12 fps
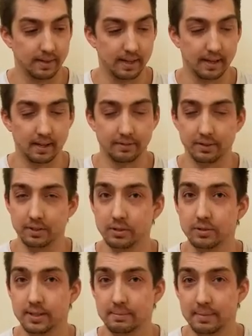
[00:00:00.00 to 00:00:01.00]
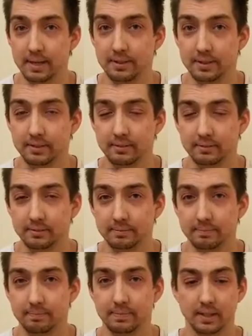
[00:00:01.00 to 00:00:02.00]
And if you choose that method,
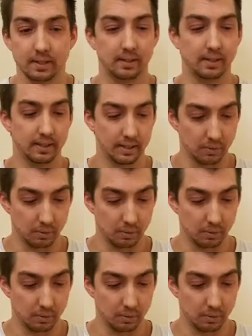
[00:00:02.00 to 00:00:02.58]
you